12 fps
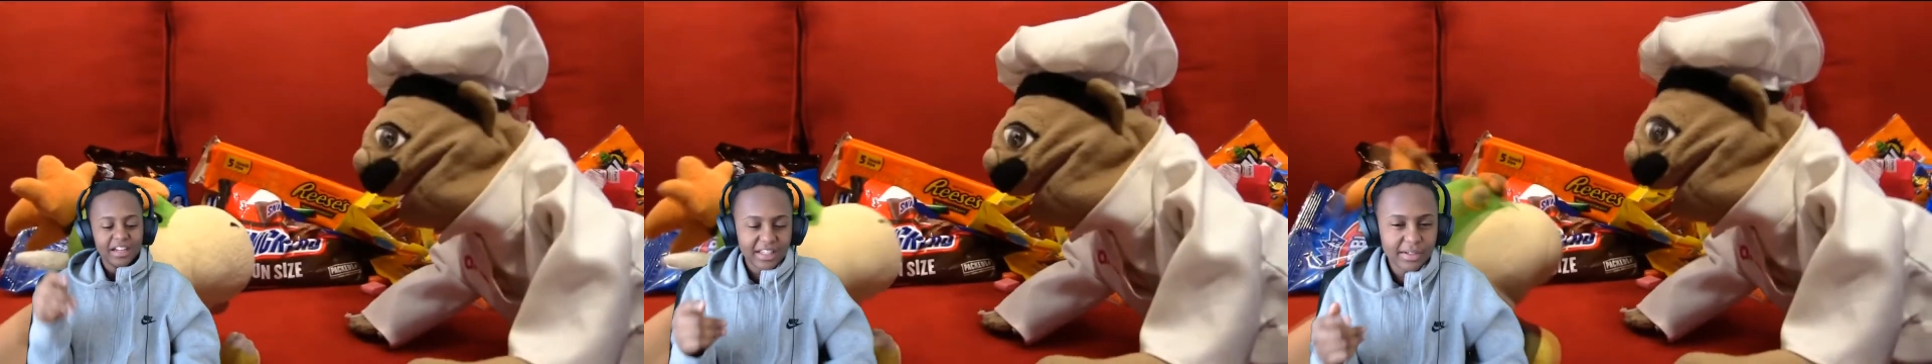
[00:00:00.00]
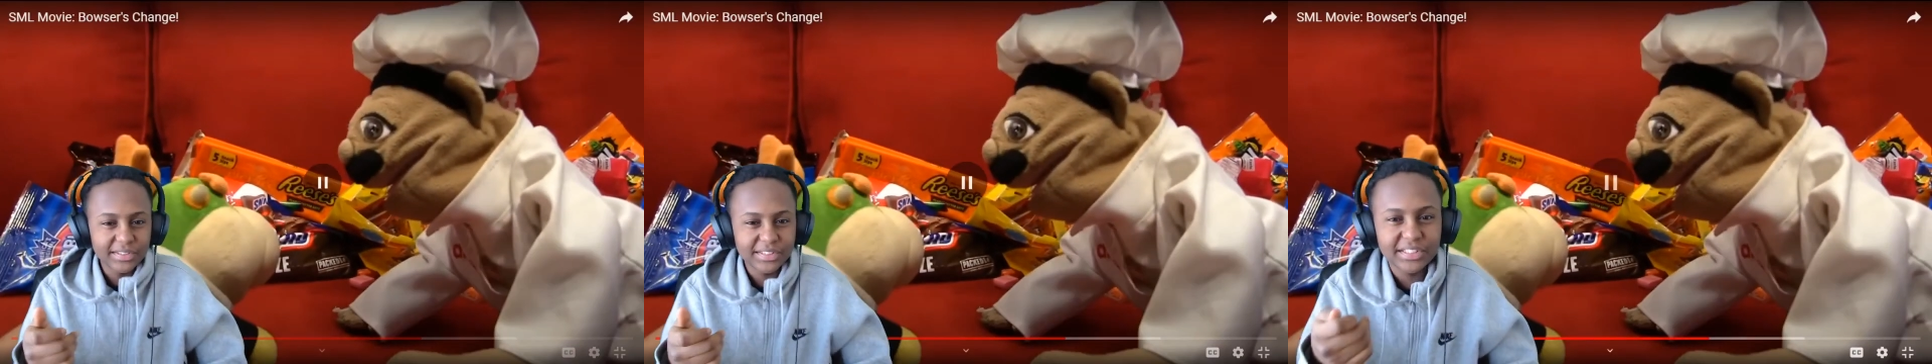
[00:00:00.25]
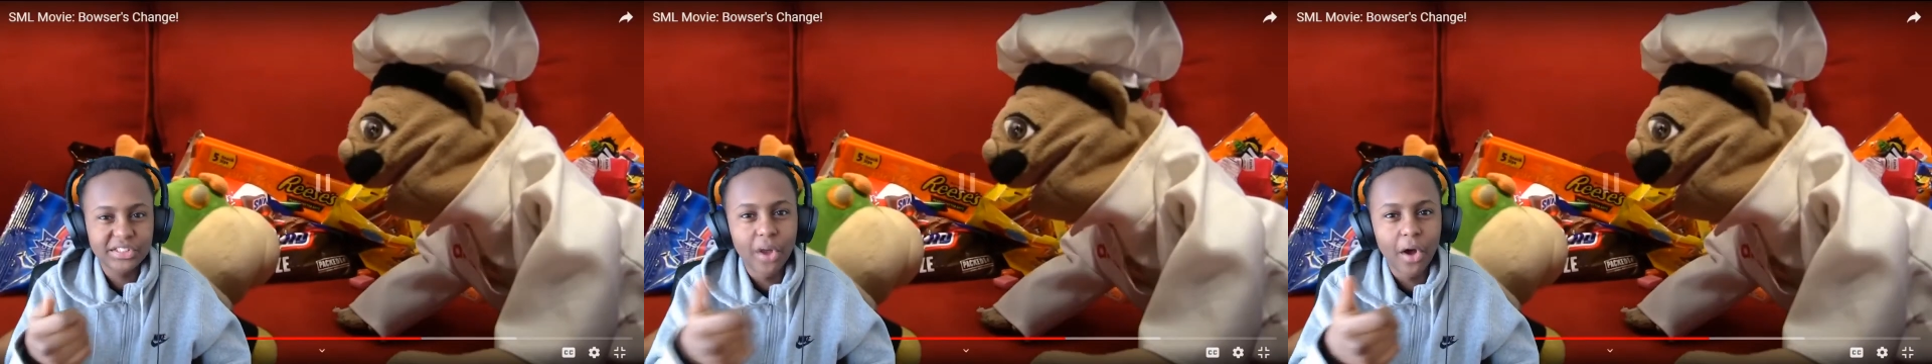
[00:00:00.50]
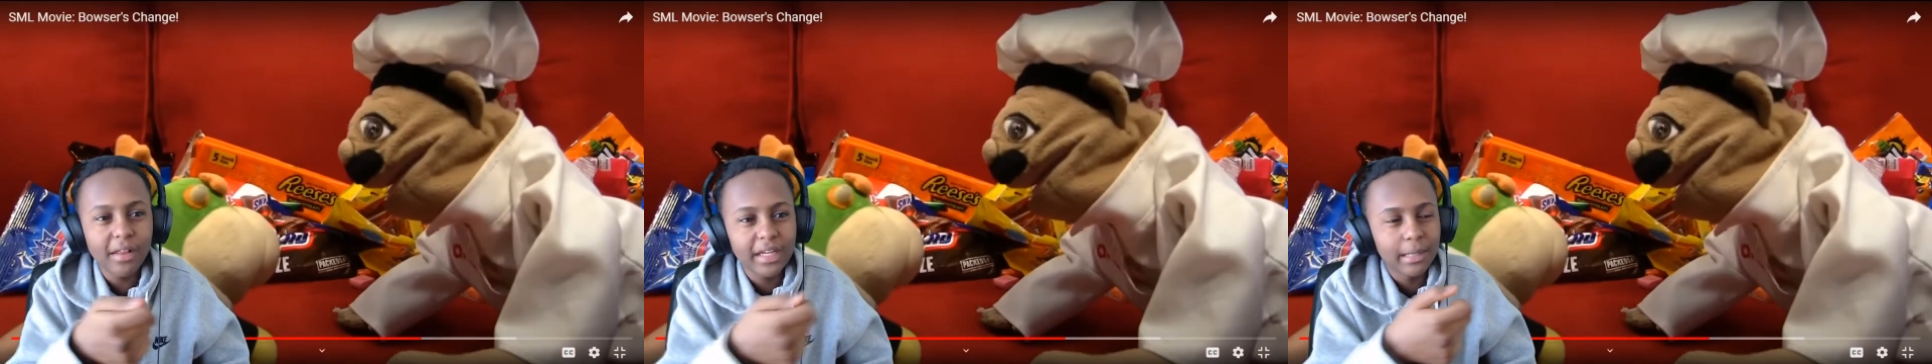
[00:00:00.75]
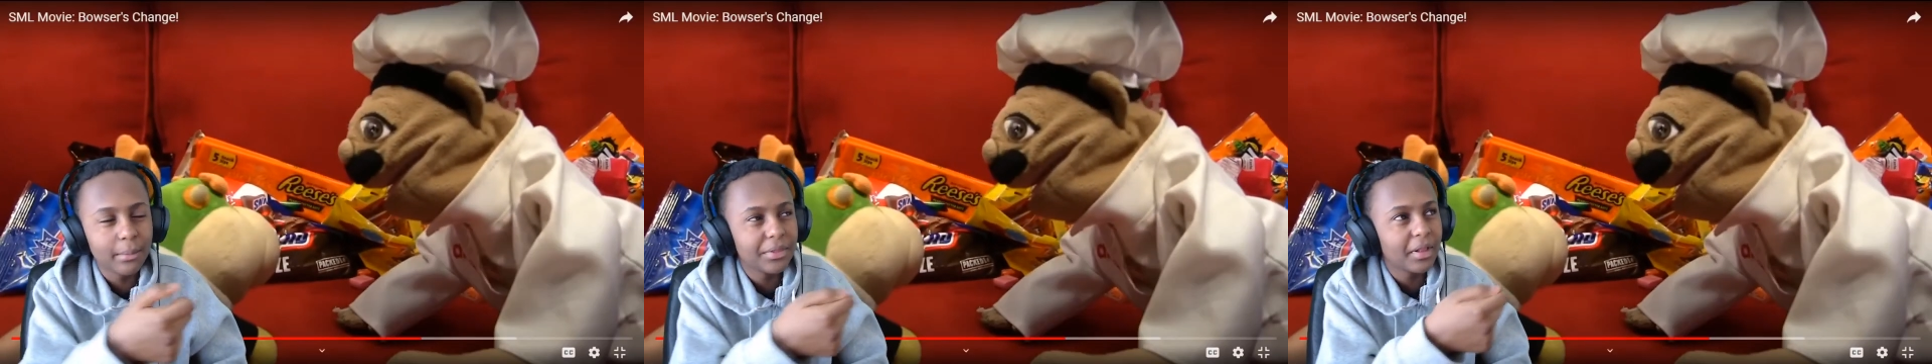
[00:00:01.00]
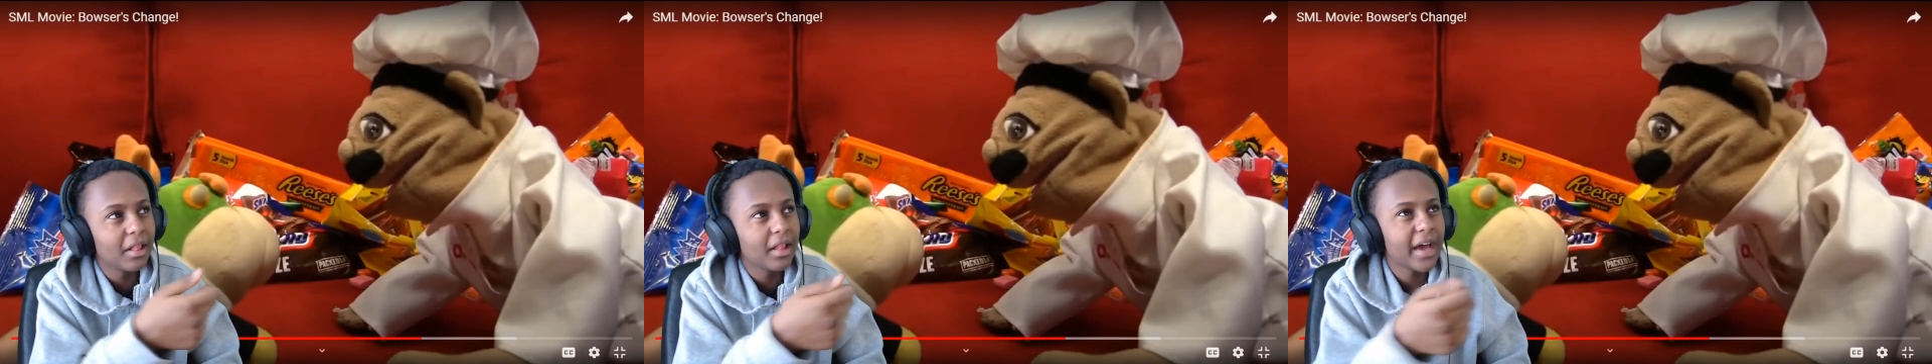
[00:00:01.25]
you stalling him with
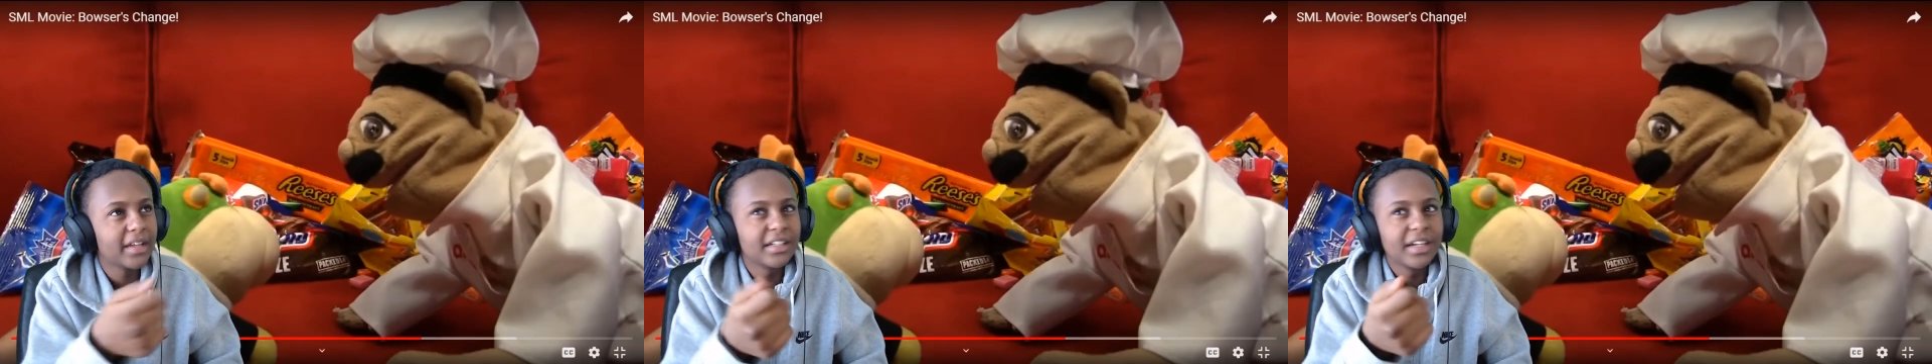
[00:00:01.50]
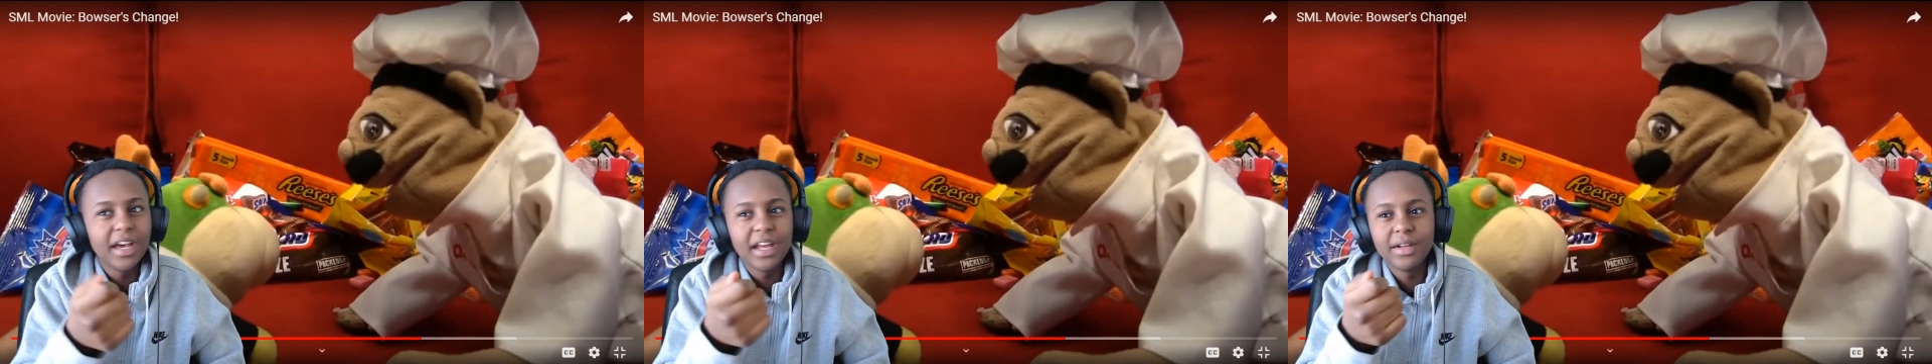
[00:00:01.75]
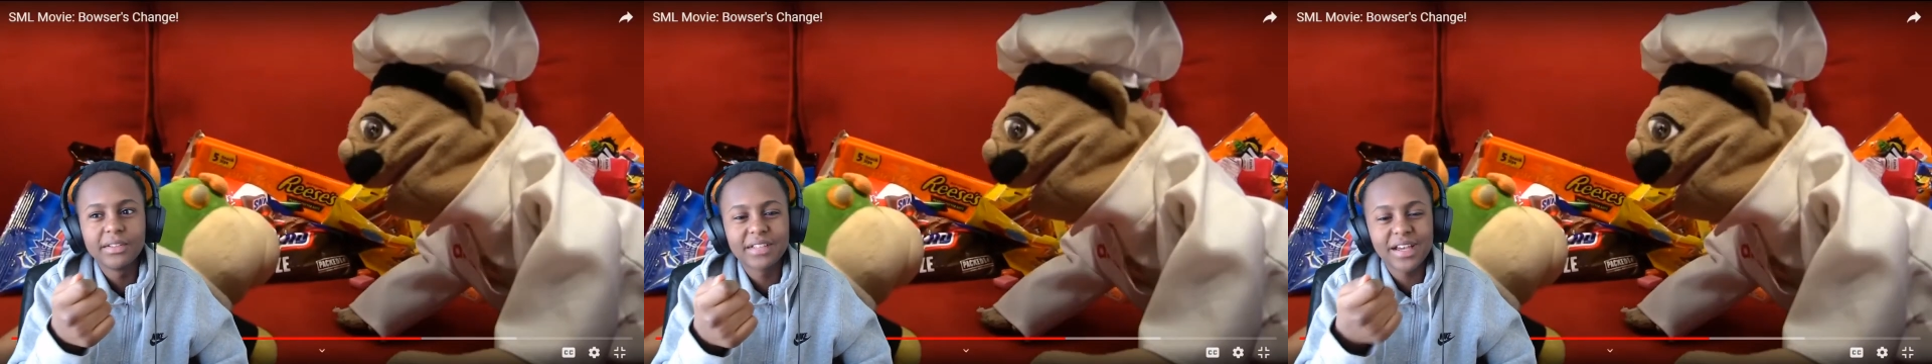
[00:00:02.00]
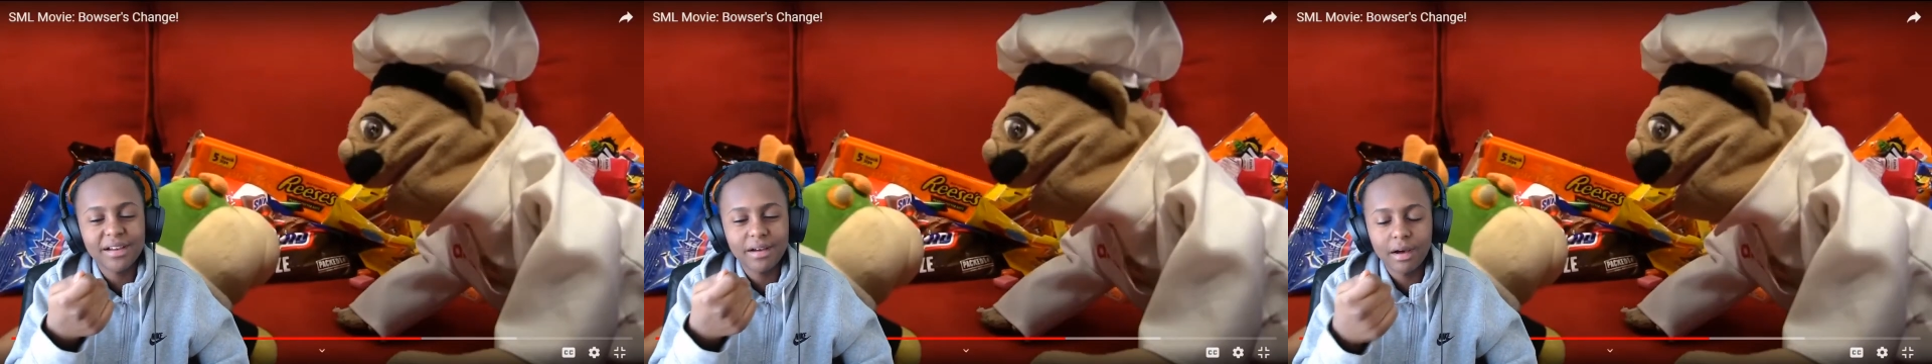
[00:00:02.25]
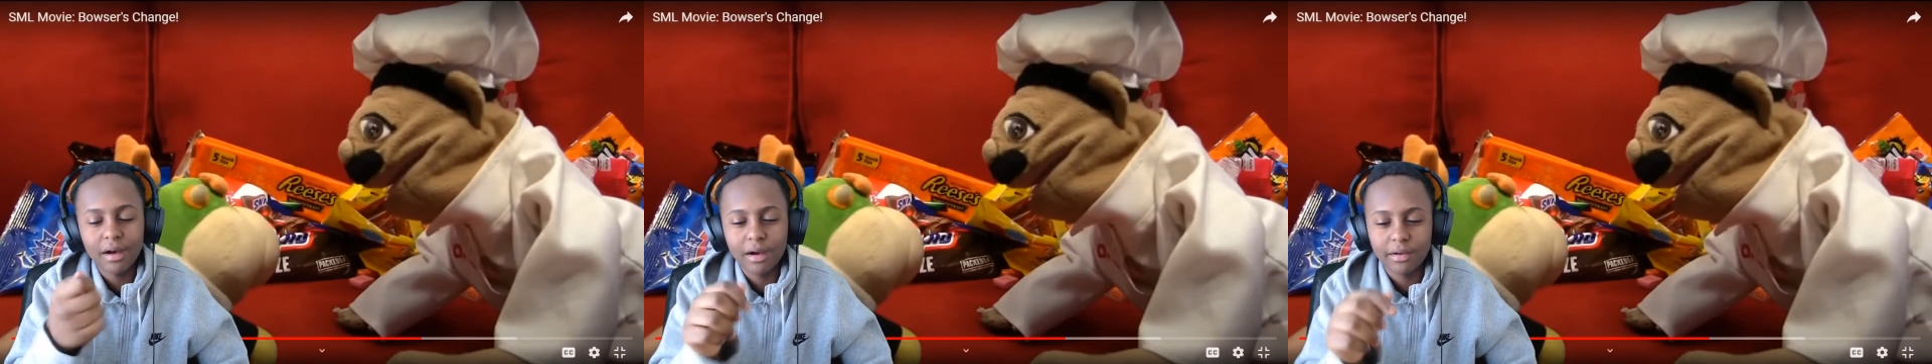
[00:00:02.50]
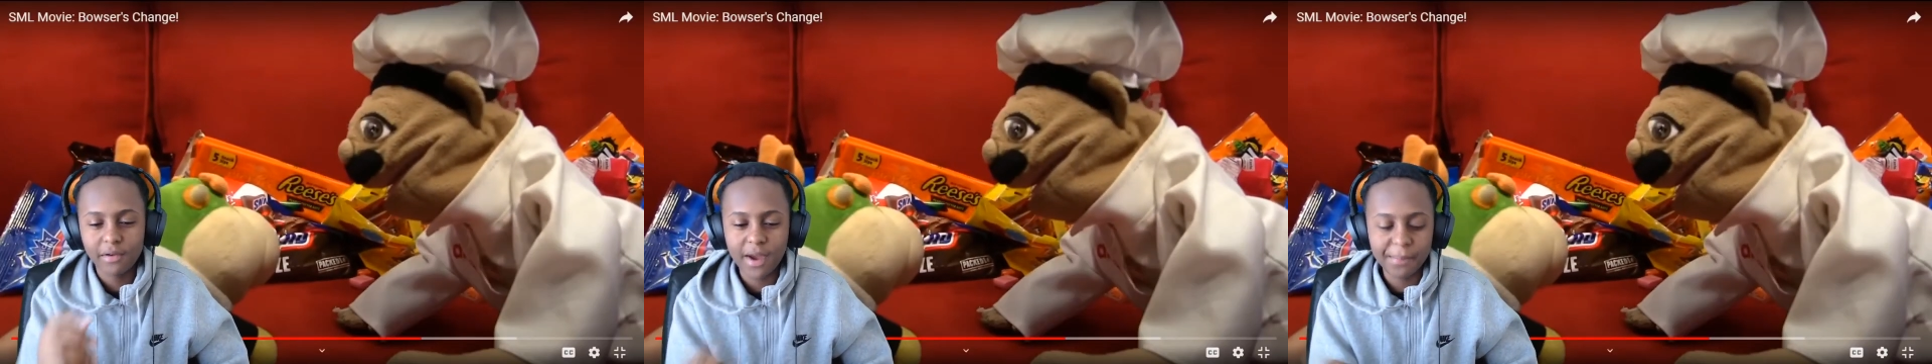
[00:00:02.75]
the light. And he was like, oh
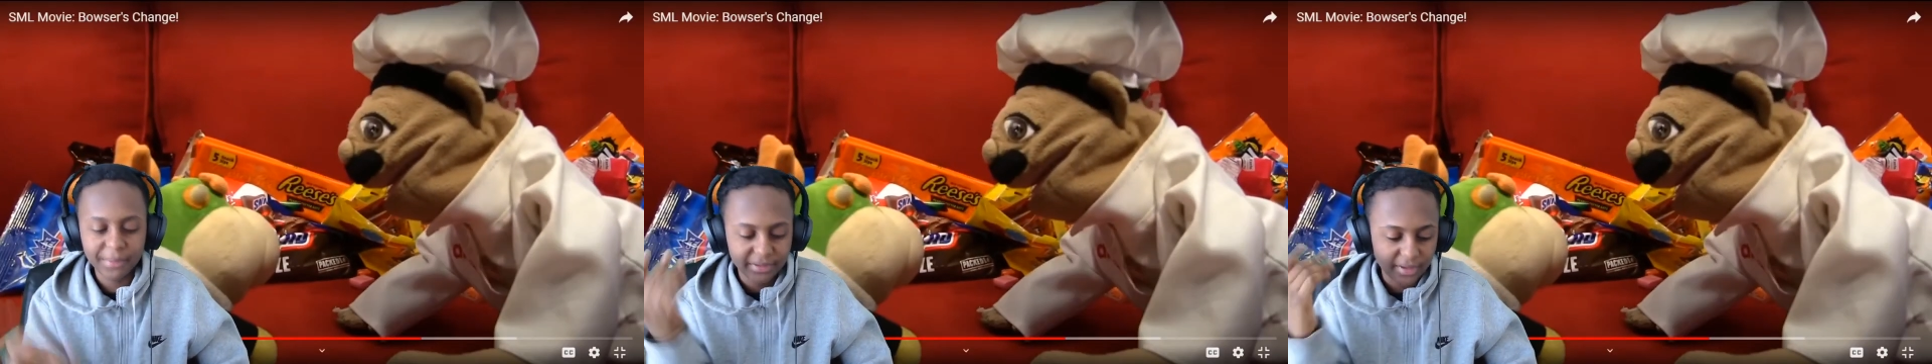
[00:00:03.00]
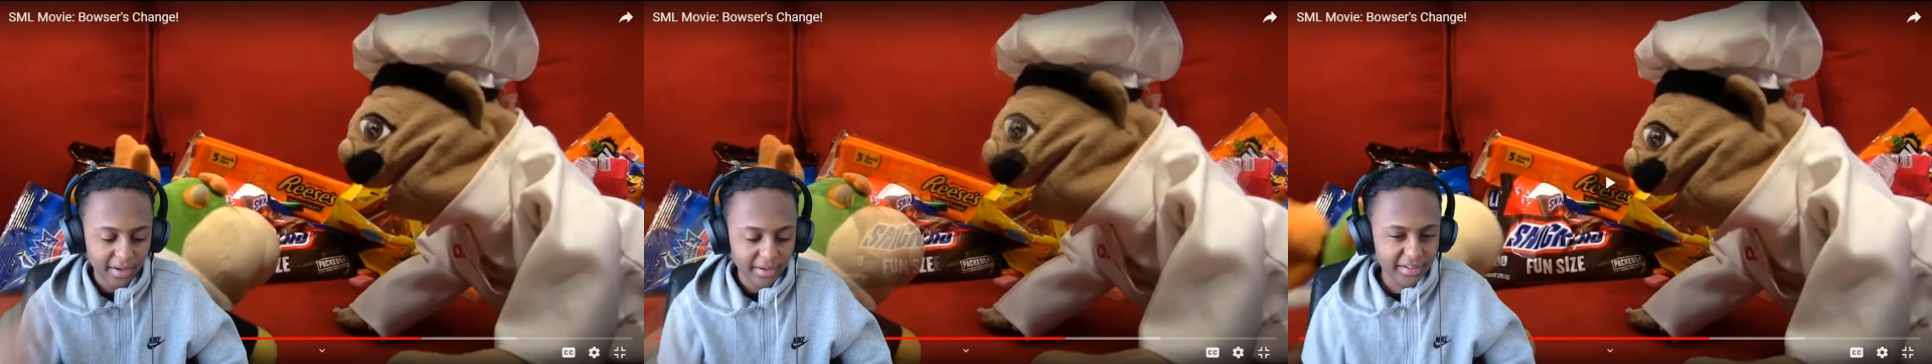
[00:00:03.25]
crap, it died.